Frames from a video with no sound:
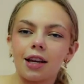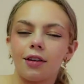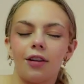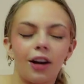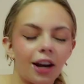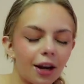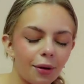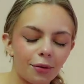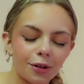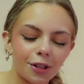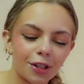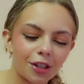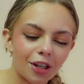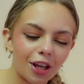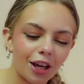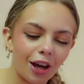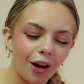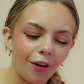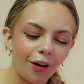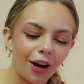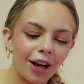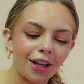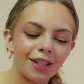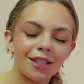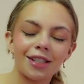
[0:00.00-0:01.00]
if anyone's
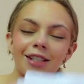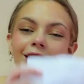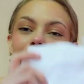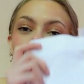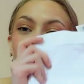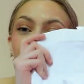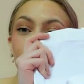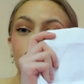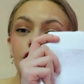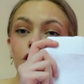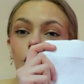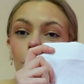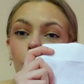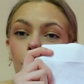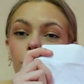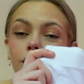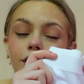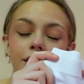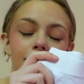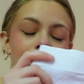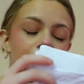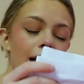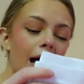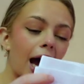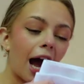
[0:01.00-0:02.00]
curious,
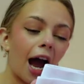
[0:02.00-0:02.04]
shorts.